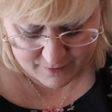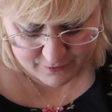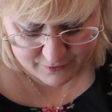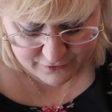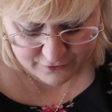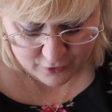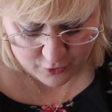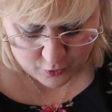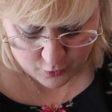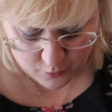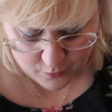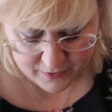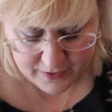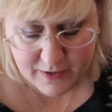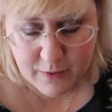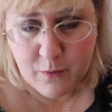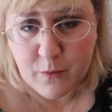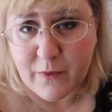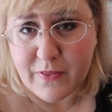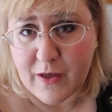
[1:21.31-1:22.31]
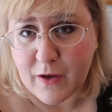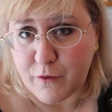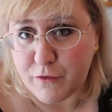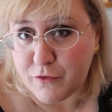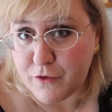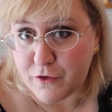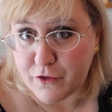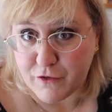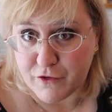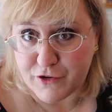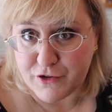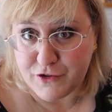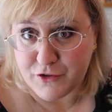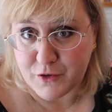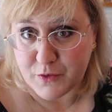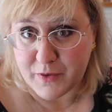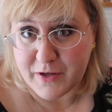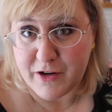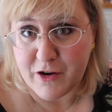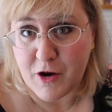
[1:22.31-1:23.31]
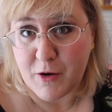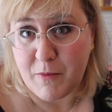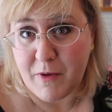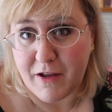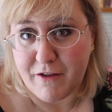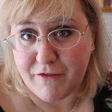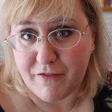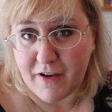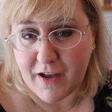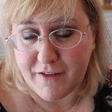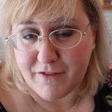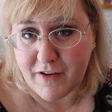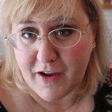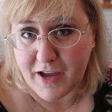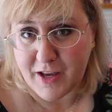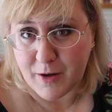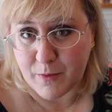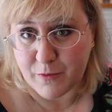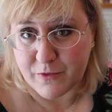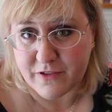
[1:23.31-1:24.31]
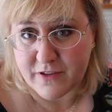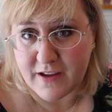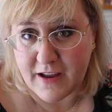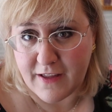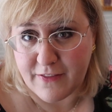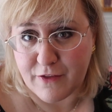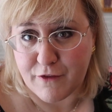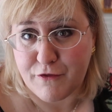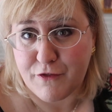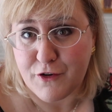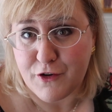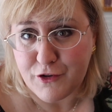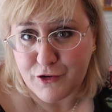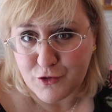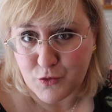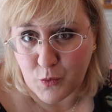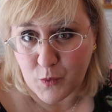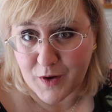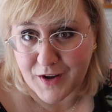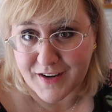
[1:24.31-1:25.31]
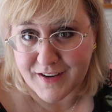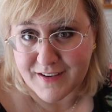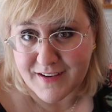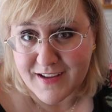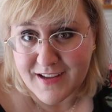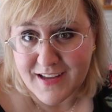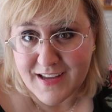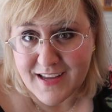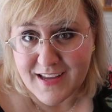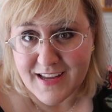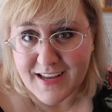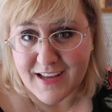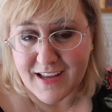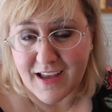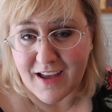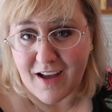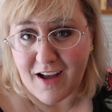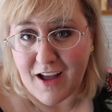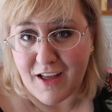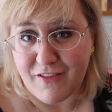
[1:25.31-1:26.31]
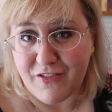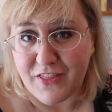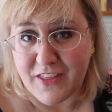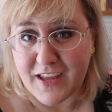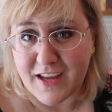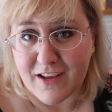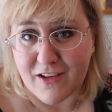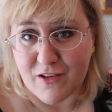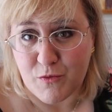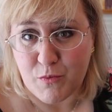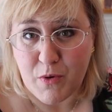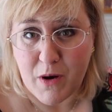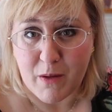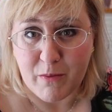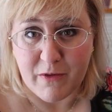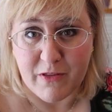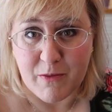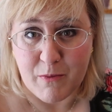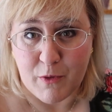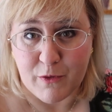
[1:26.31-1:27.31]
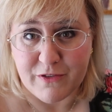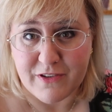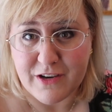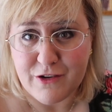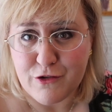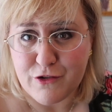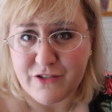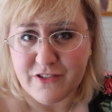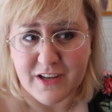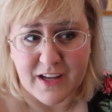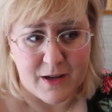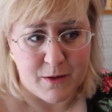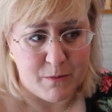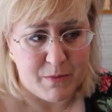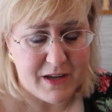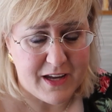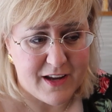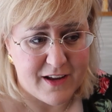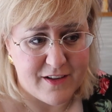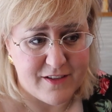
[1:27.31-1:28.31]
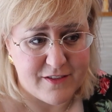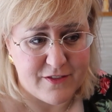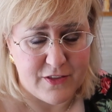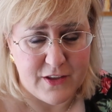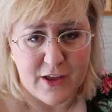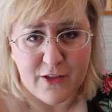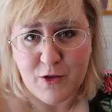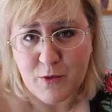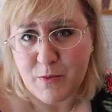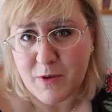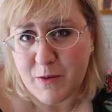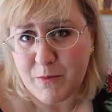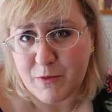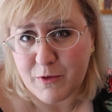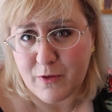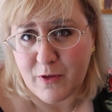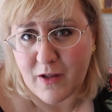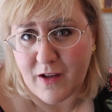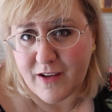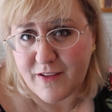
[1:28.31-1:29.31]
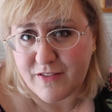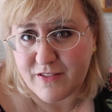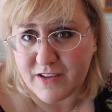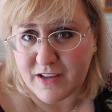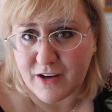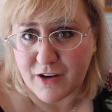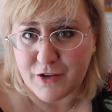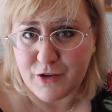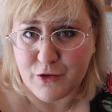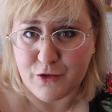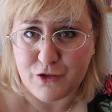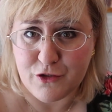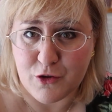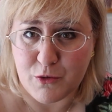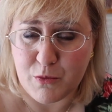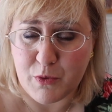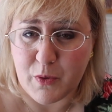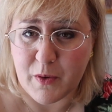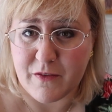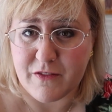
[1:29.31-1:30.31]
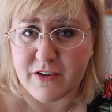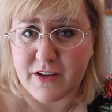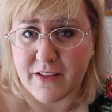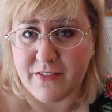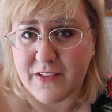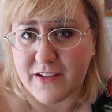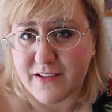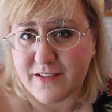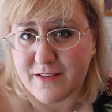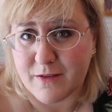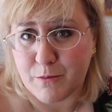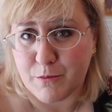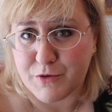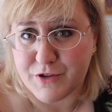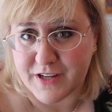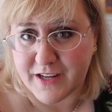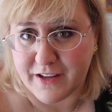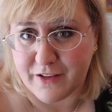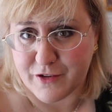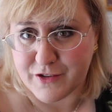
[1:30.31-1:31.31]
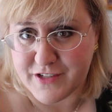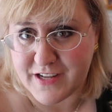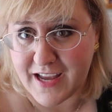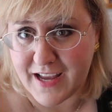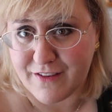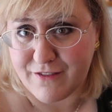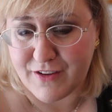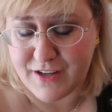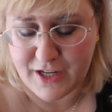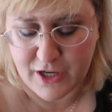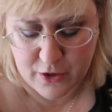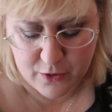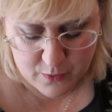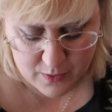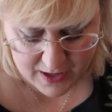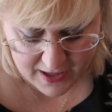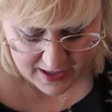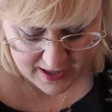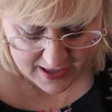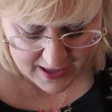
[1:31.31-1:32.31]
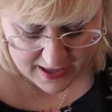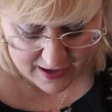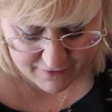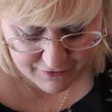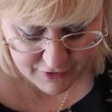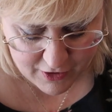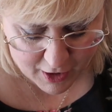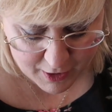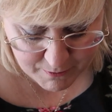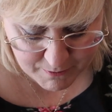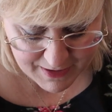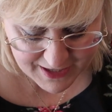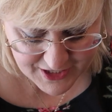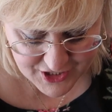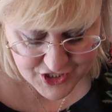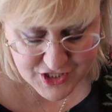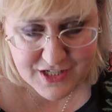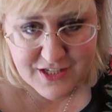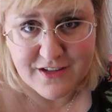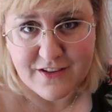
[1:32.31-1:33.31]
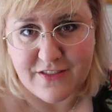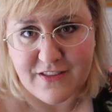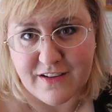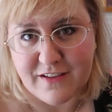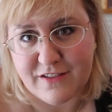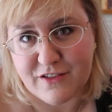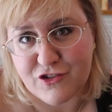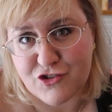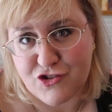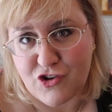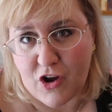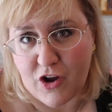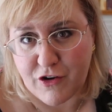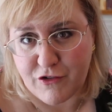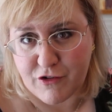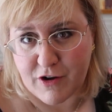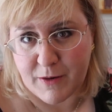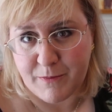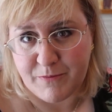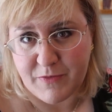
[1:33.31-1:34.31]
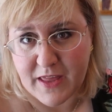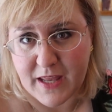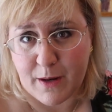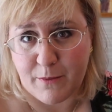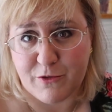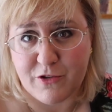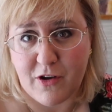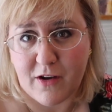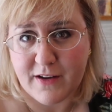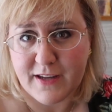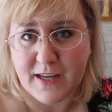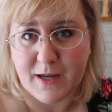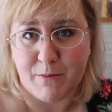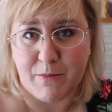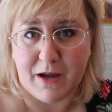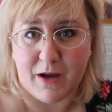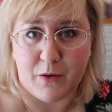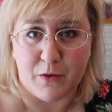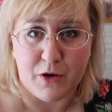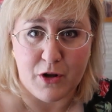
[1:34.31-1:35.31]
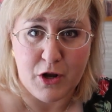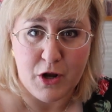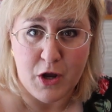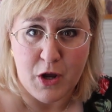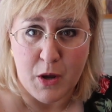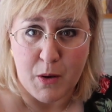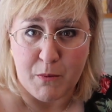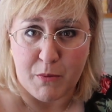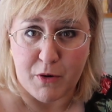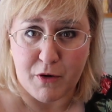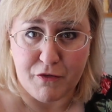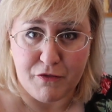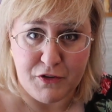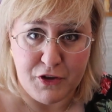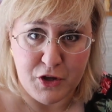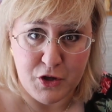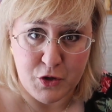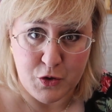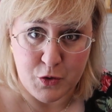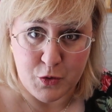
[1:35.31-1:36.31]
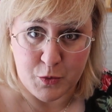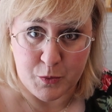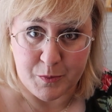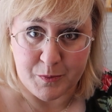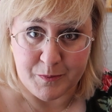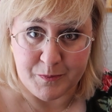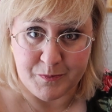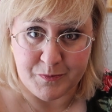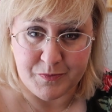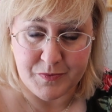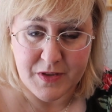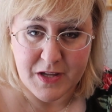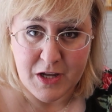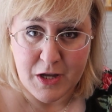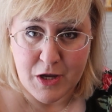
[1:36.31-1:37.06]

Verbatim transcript: So without further ado, here are my 5 items. And the first one I think is probably the most interesting because the other people I've seen on YouTube who have done this particular tag video have not mentioned this genre. And I'm talking about perfume.